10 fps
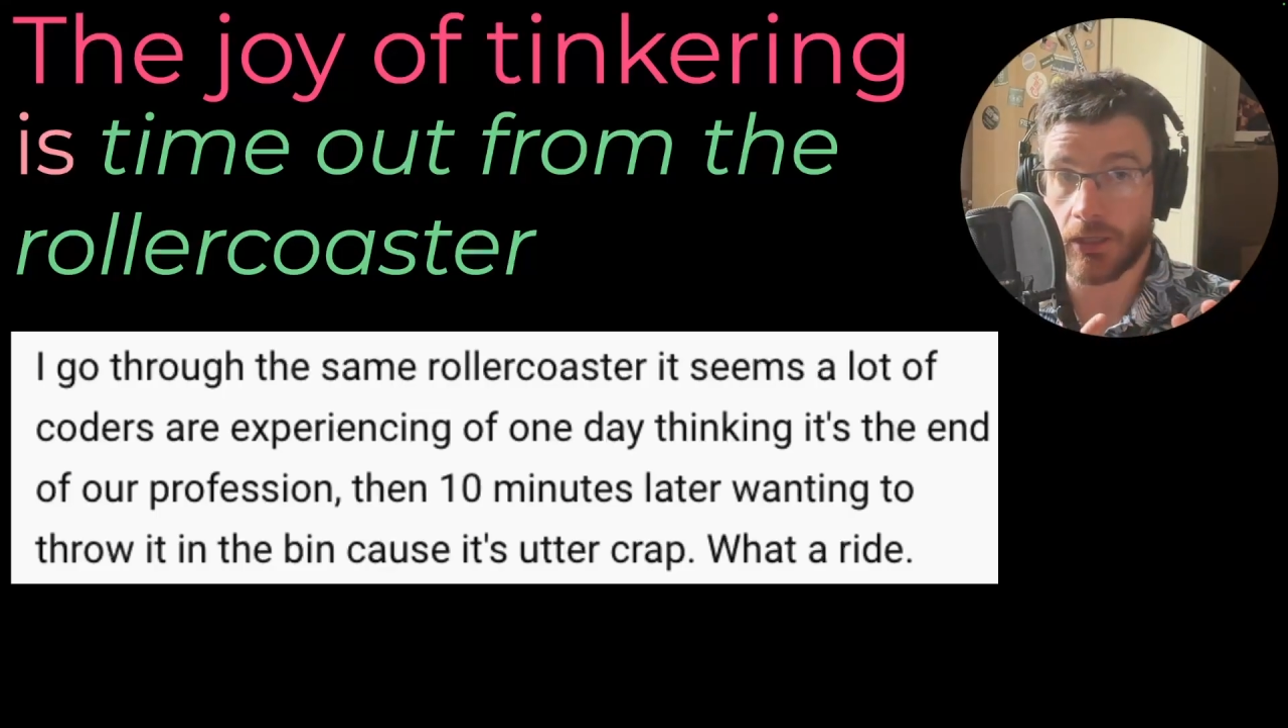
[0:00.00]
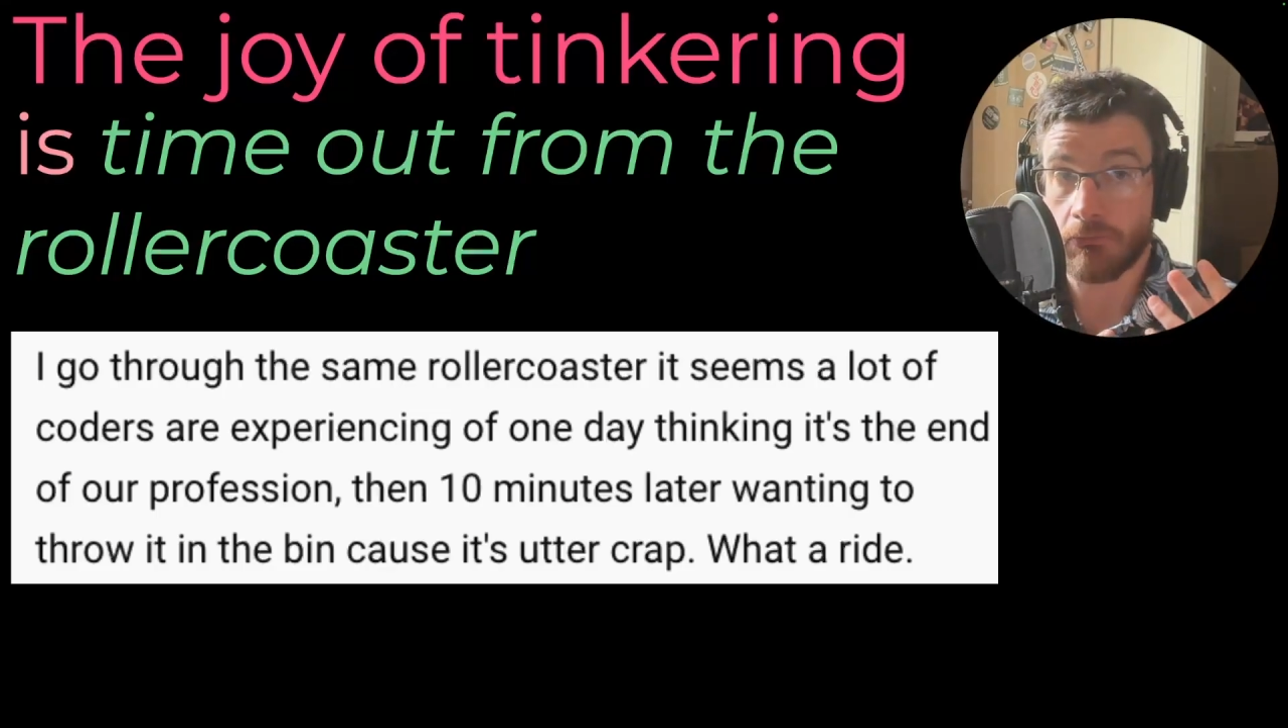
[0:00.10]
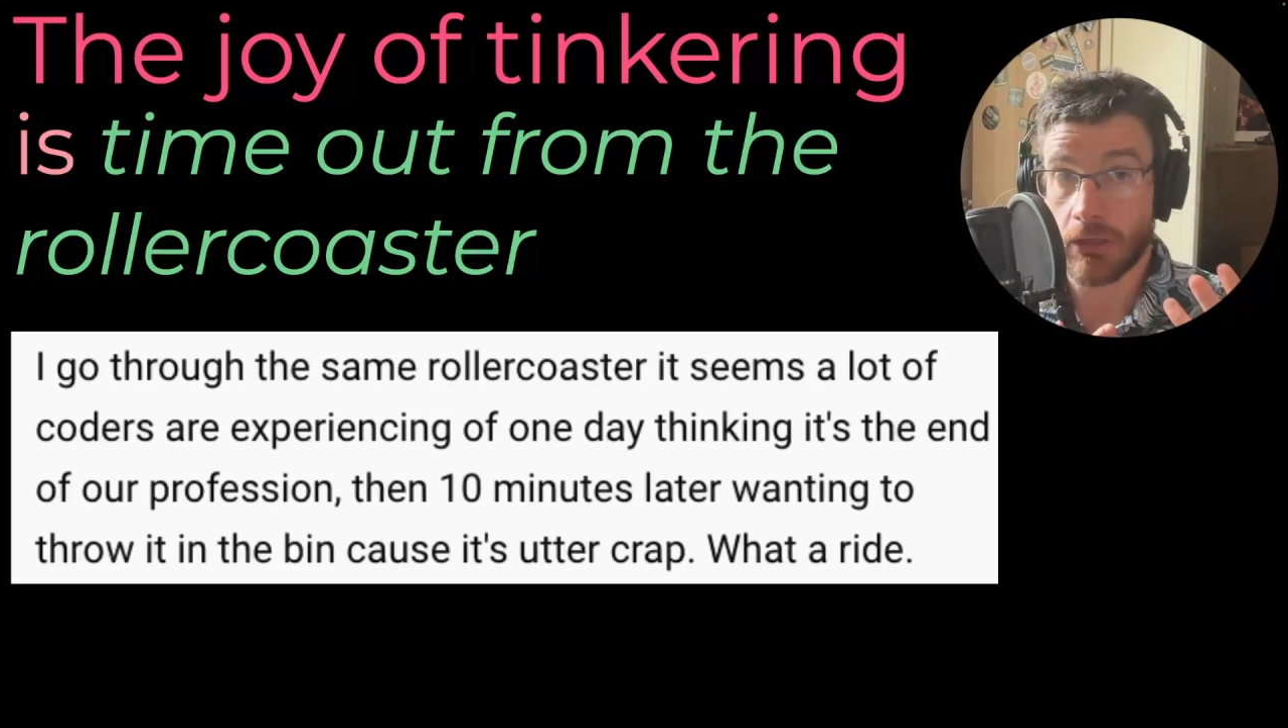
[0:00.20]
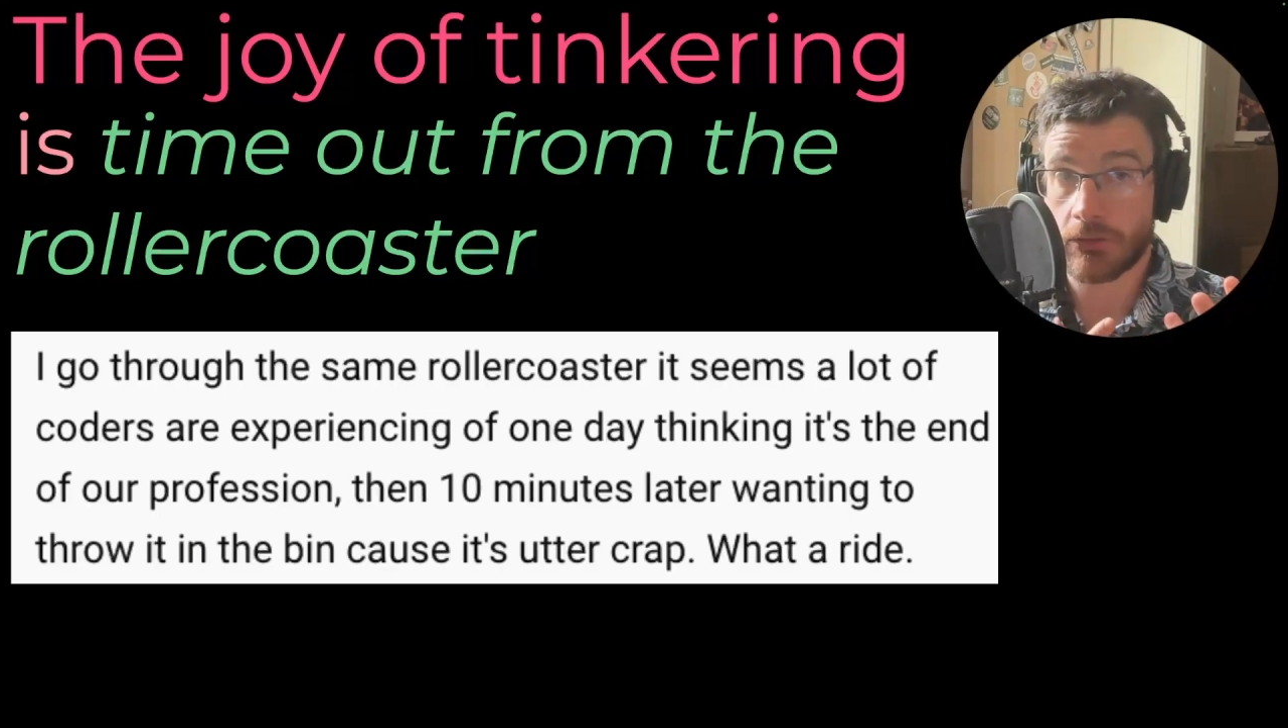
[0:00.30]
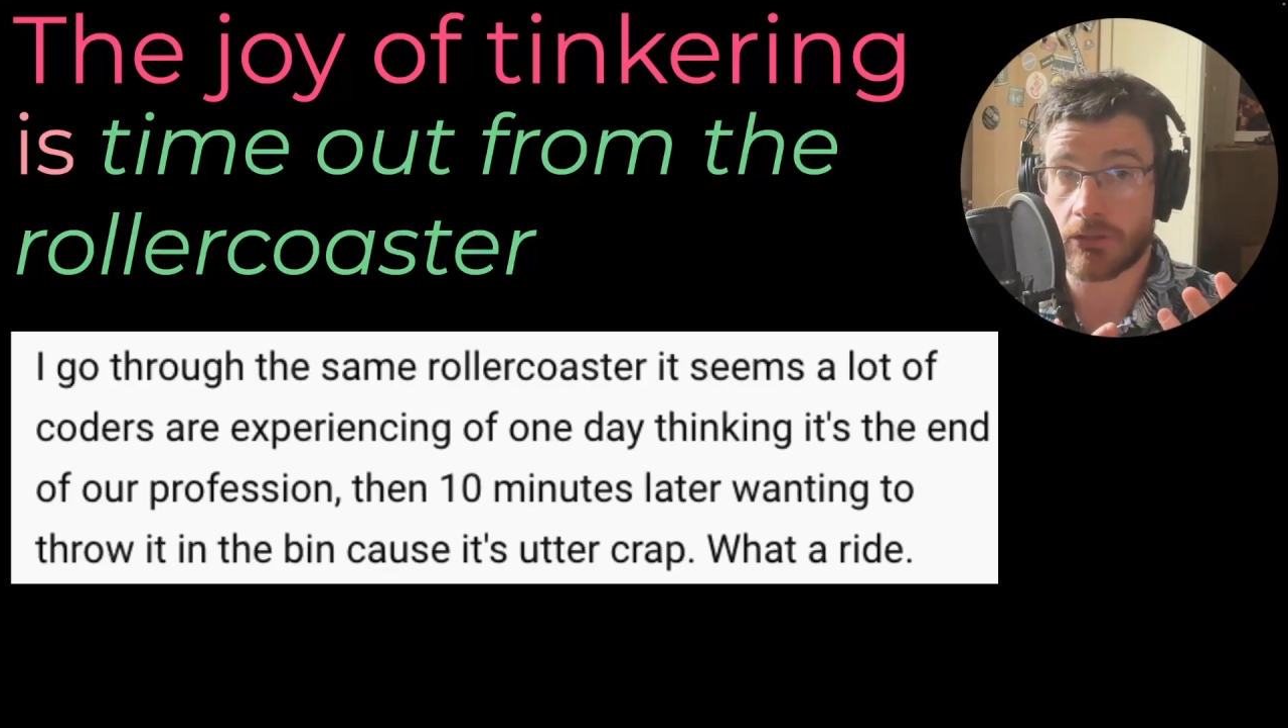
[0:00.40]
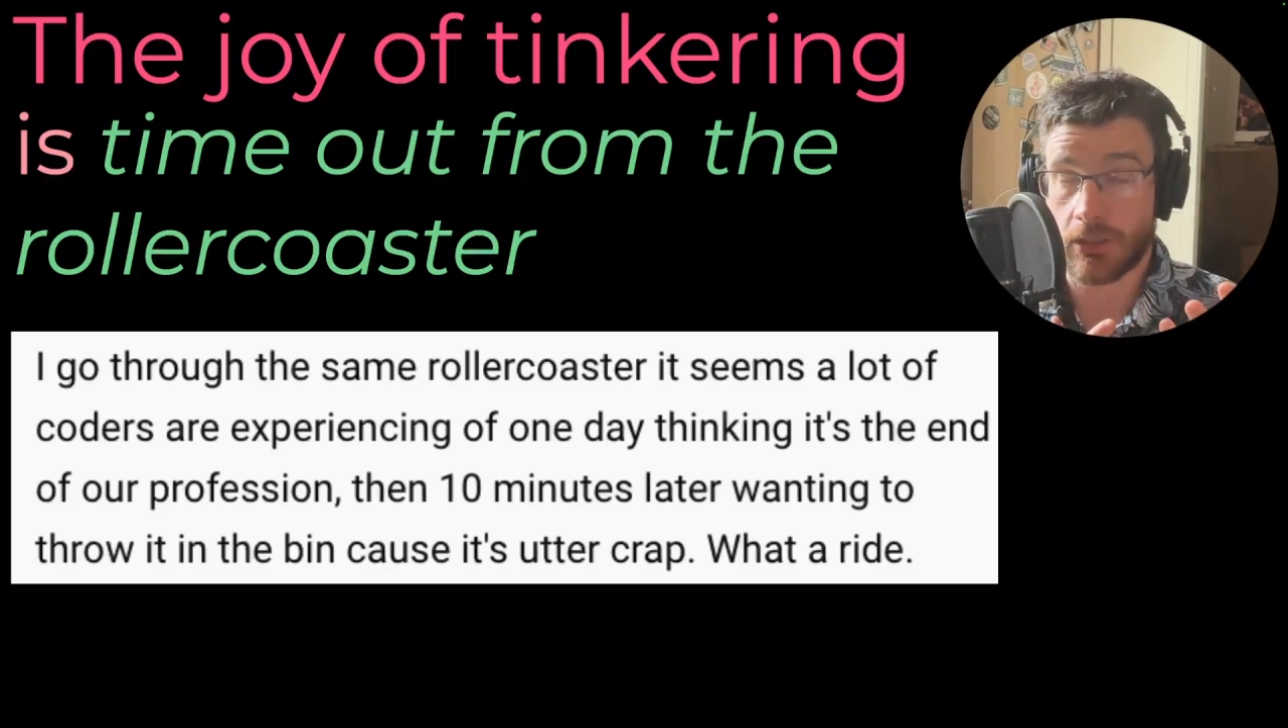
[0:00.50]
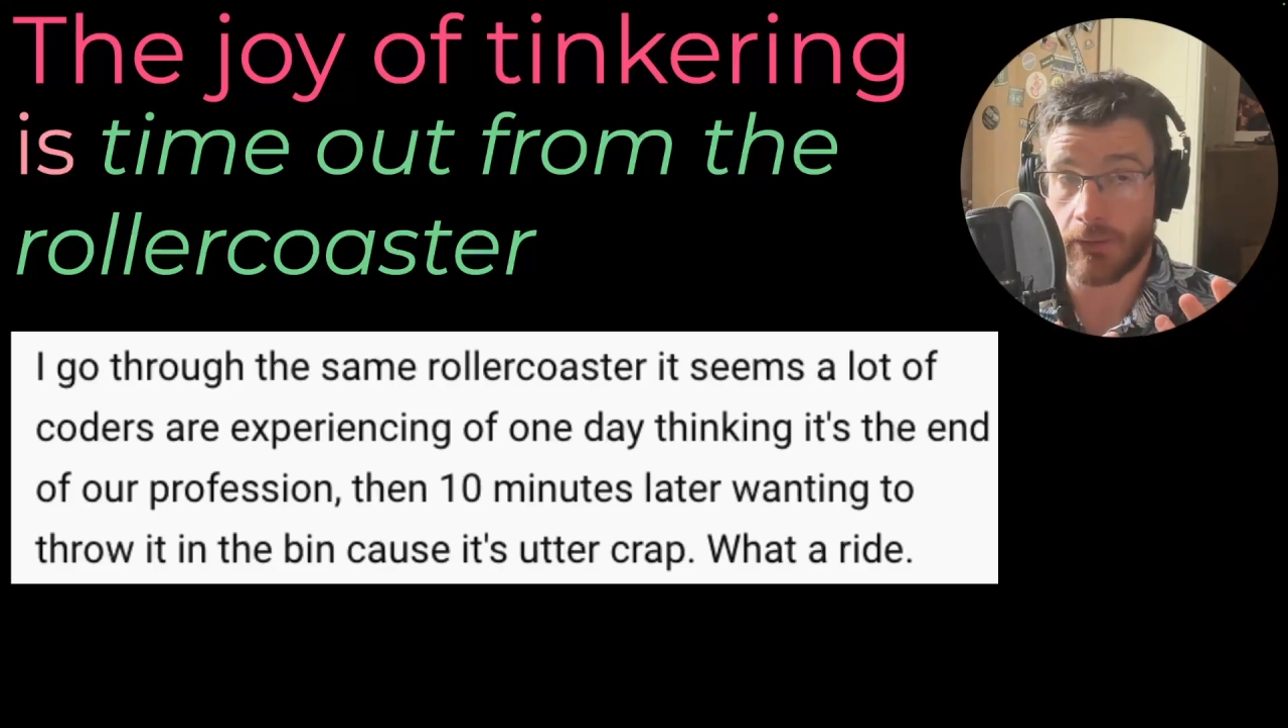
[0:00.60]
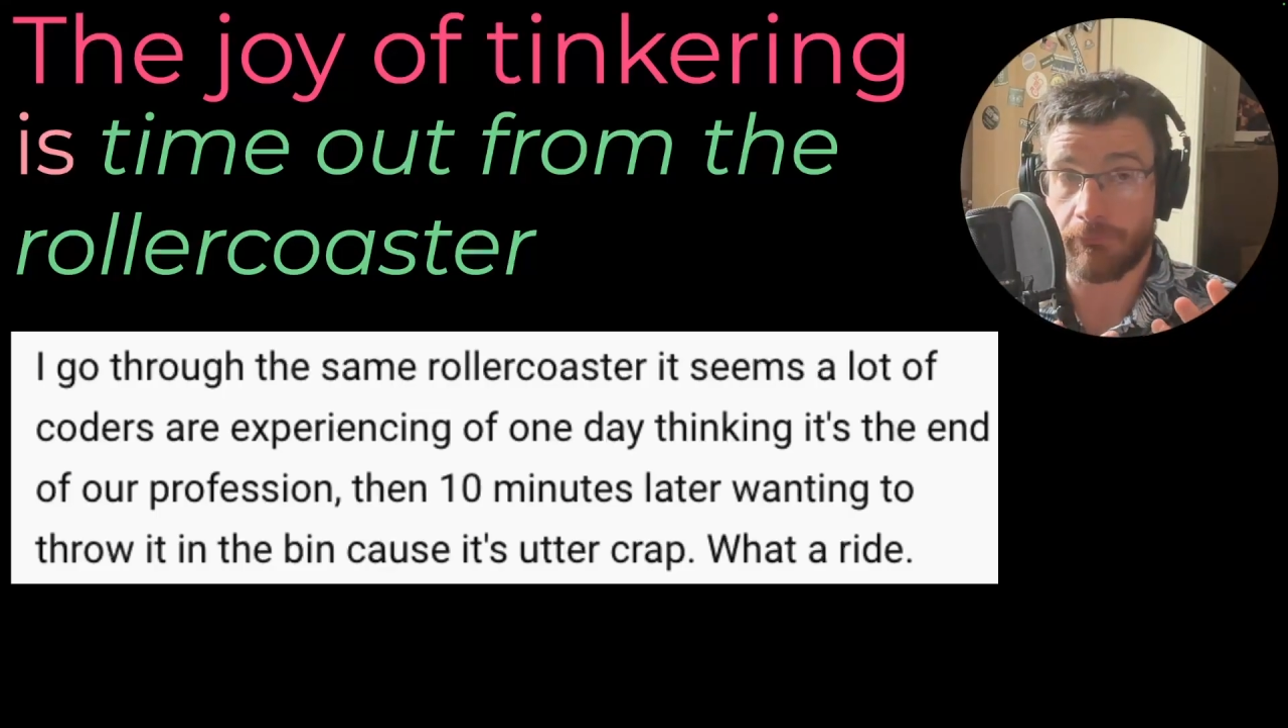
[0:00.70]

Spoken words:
emotional